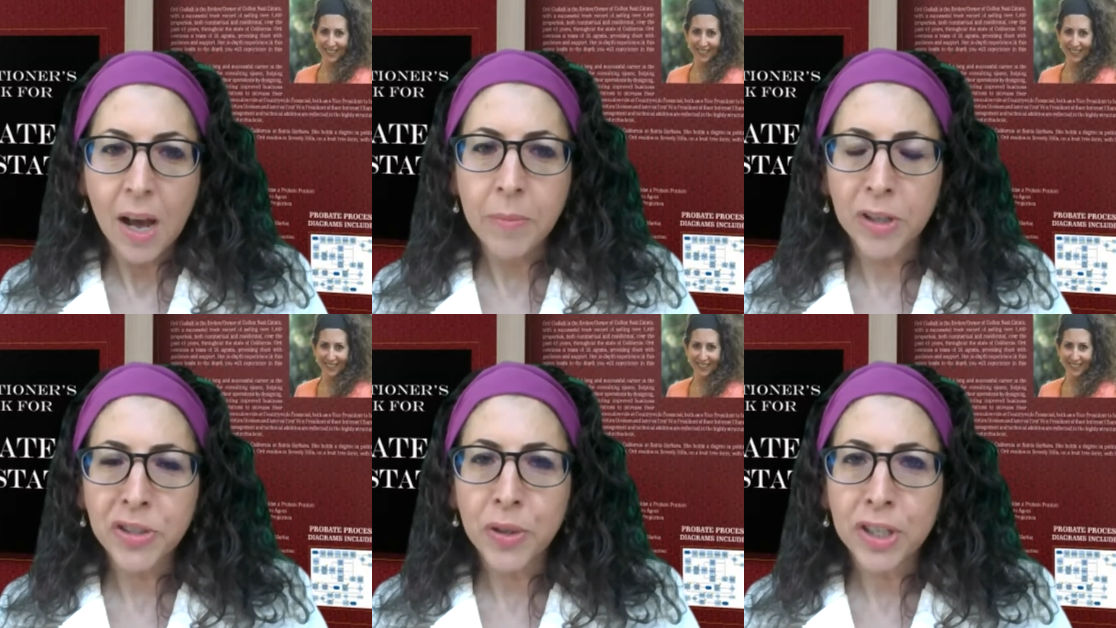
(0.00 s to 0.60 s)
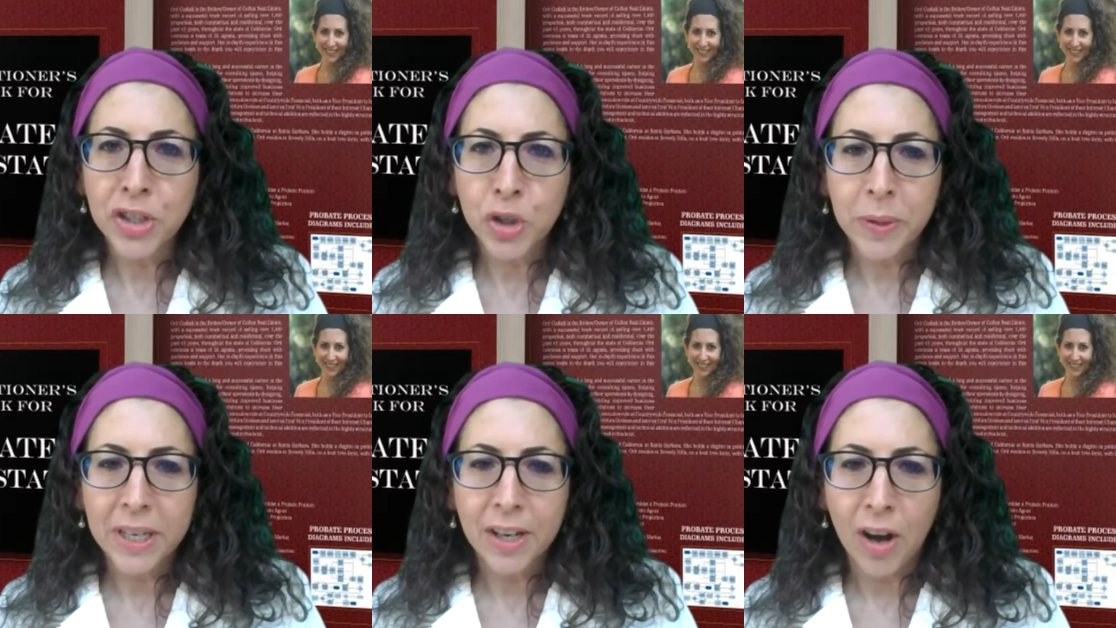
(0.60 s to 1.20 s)
Speaker 1: I'm also a
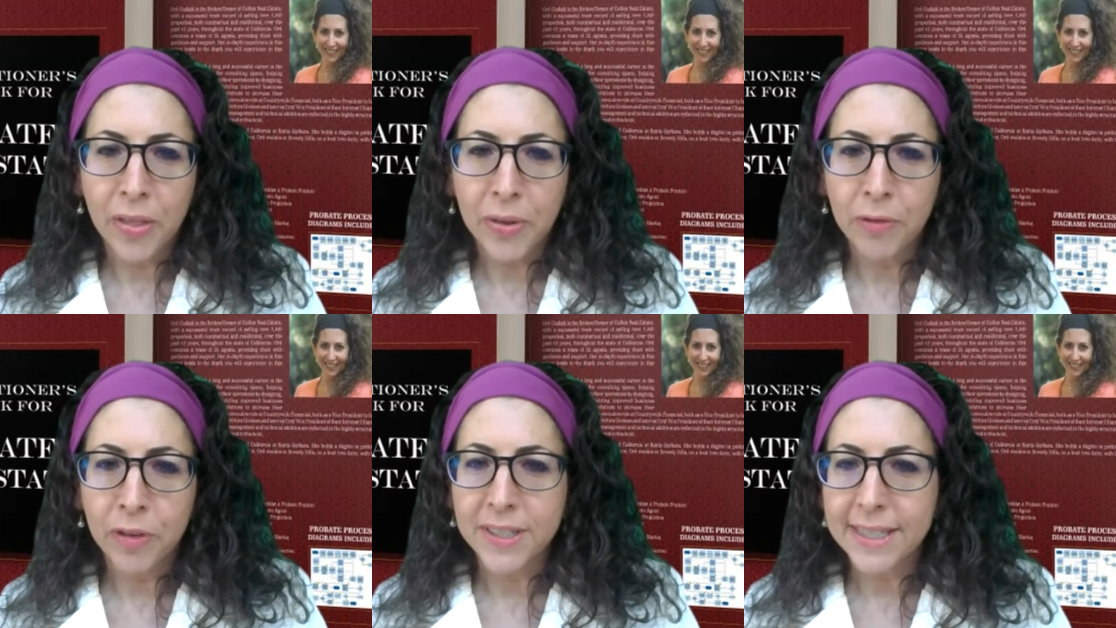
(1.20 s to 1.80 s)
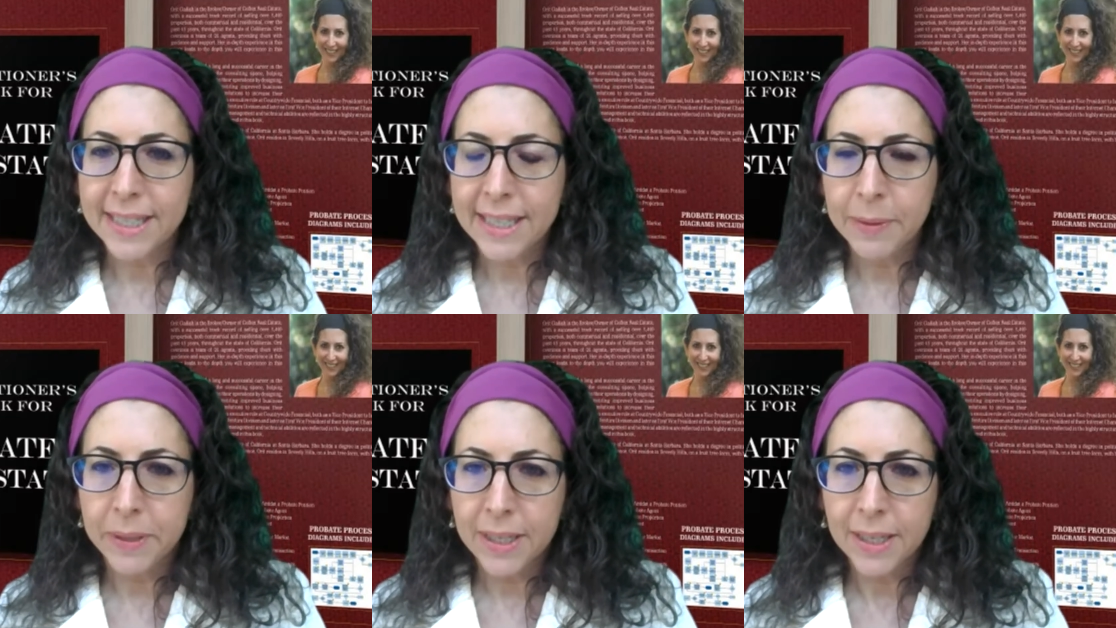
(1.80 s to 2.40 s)
contributing author for the C E
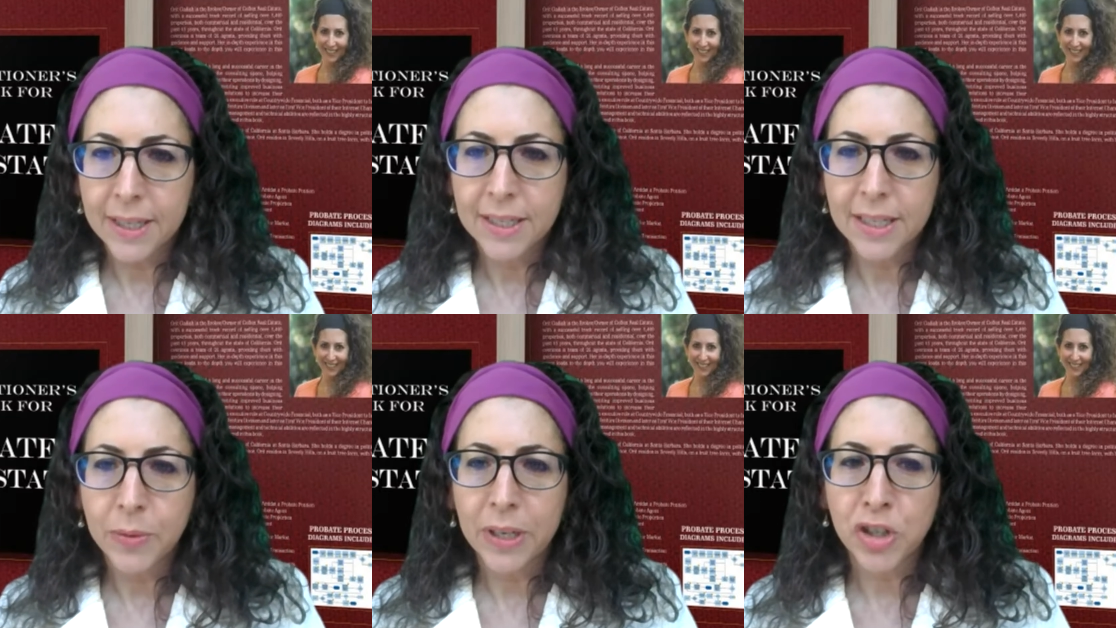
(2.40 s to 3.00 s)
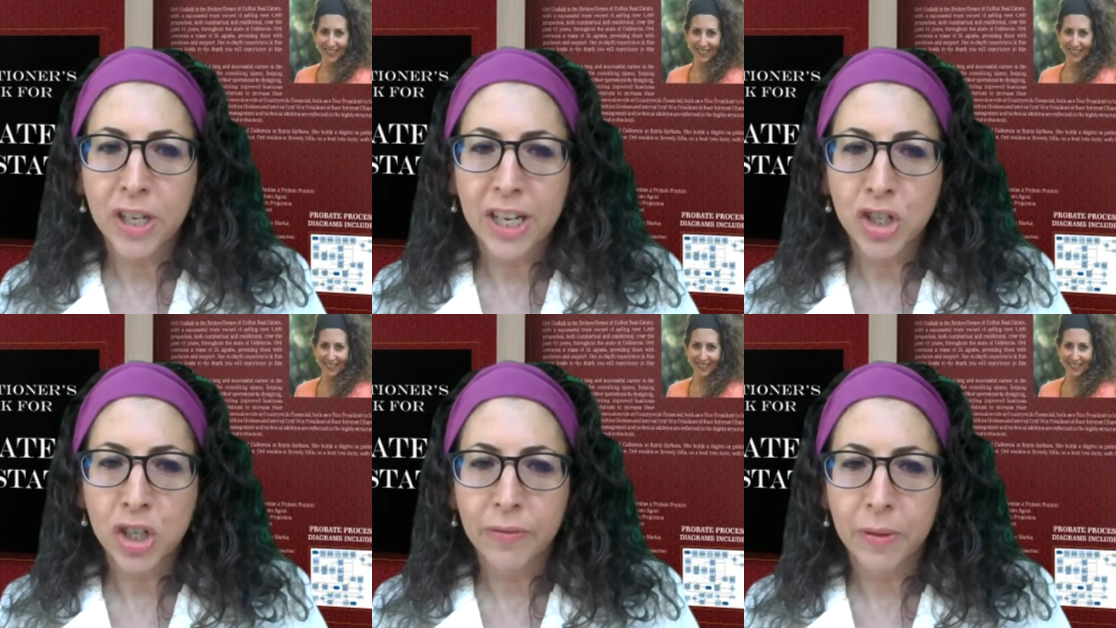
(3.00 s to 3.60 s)
B, Continuing
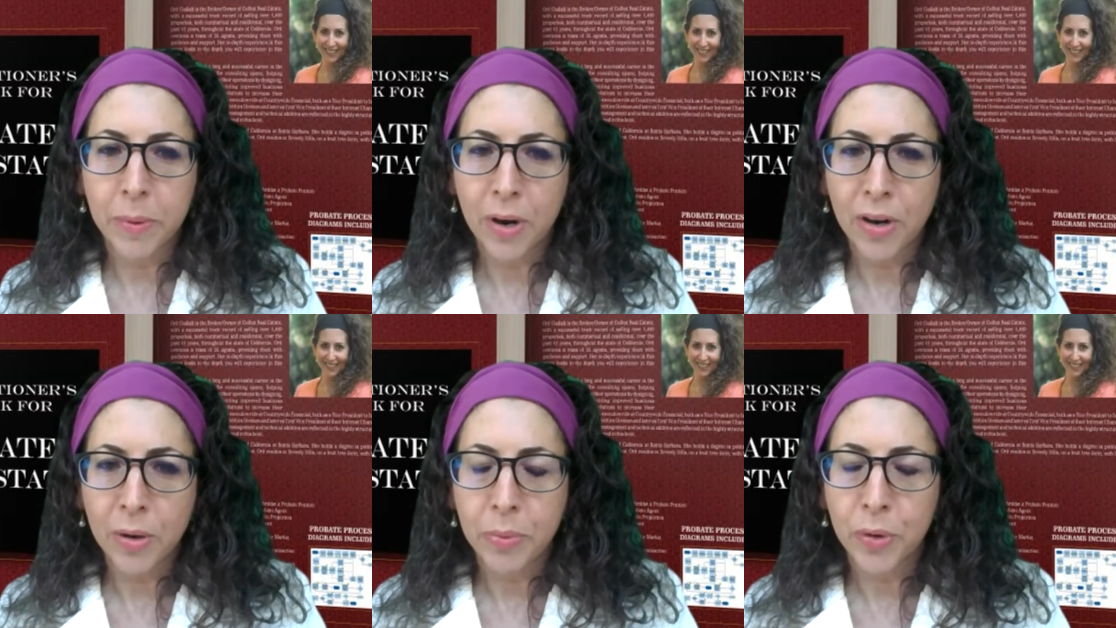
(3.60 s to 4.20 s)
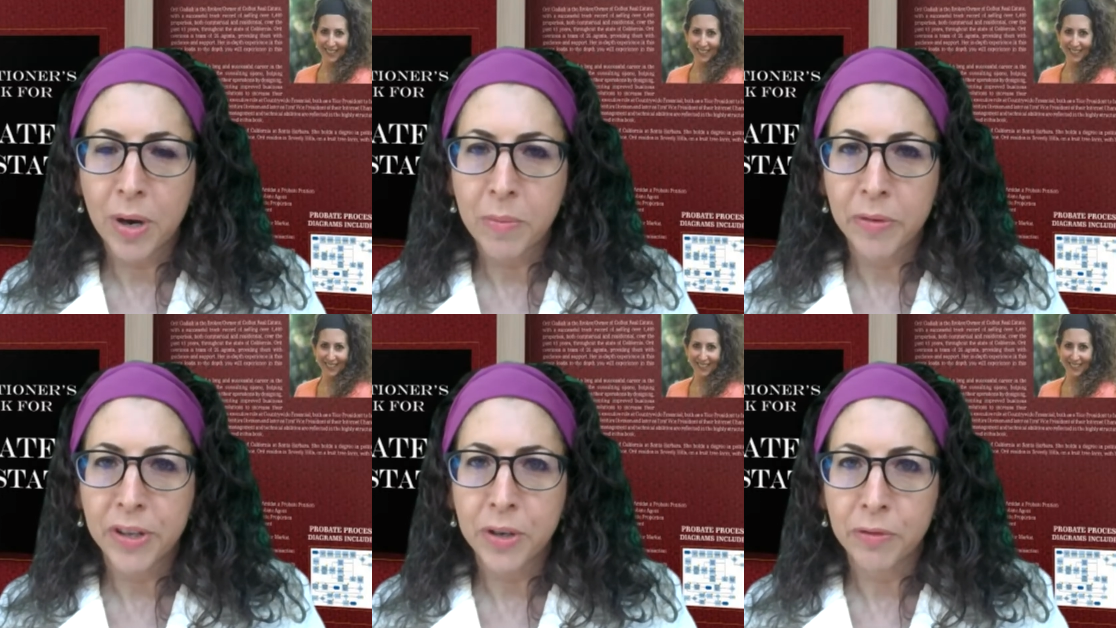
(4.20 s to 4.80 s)
Education of the Bar, a program
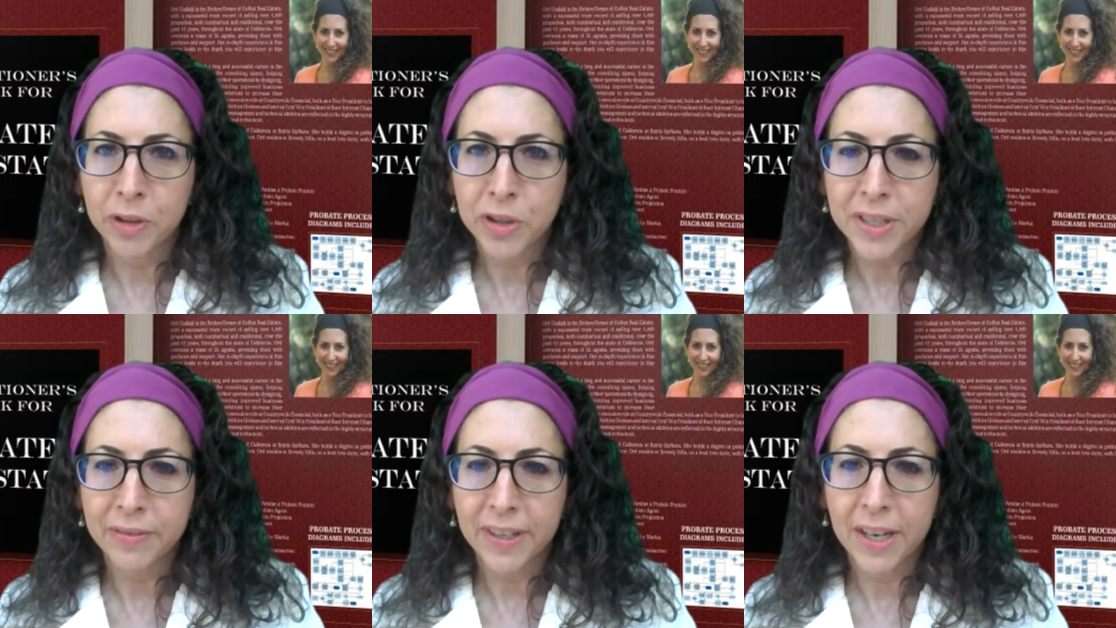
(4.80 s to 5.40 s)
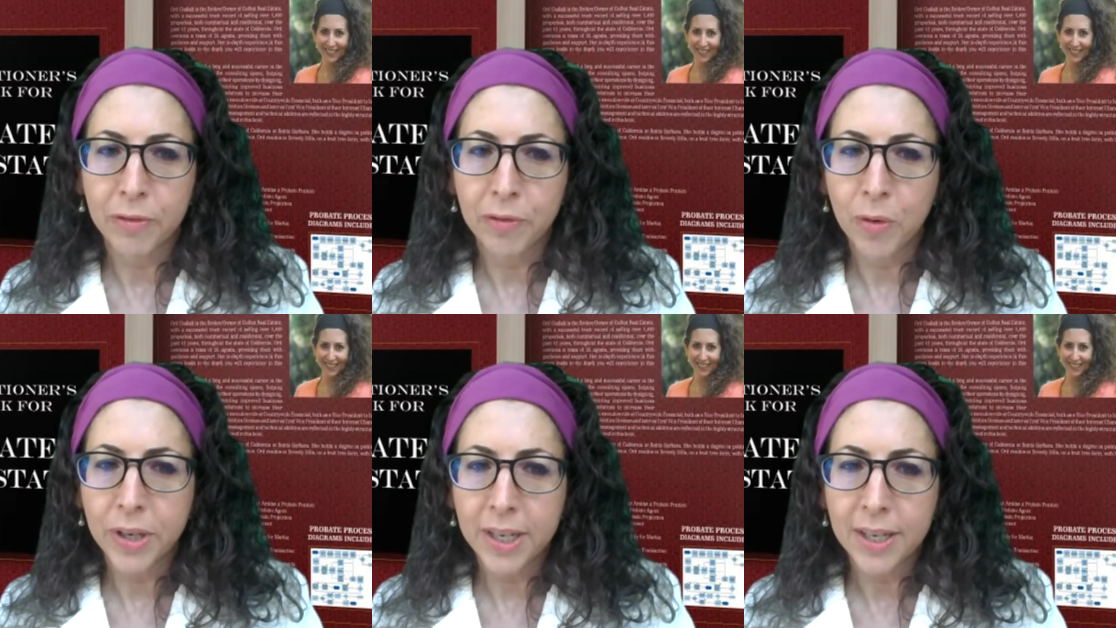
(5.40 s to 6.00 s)
of the University of
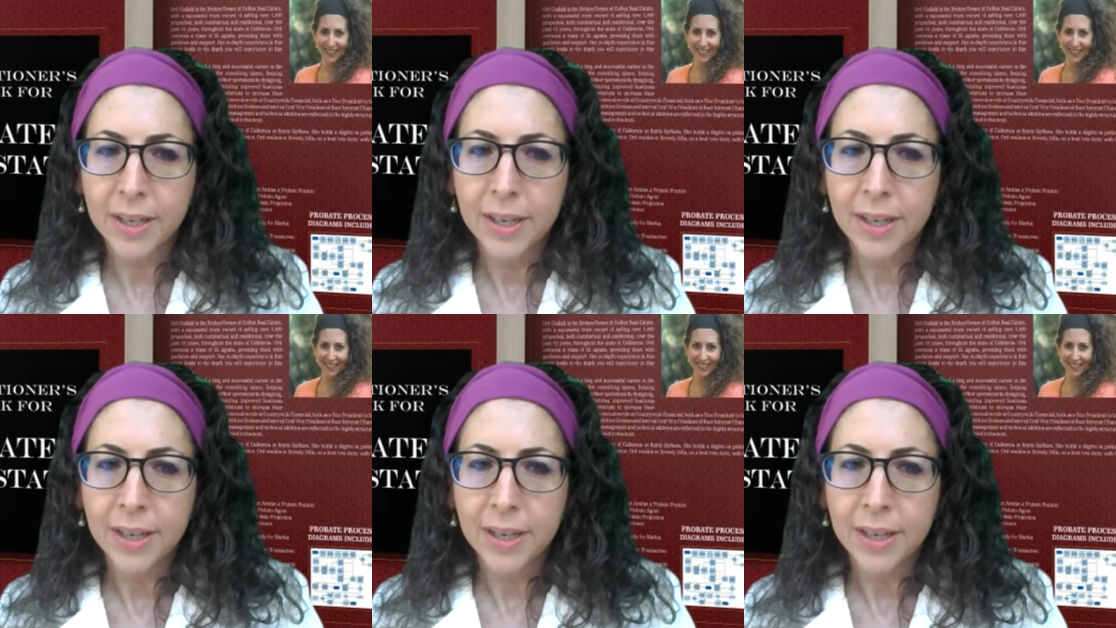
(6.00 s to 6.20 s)
California.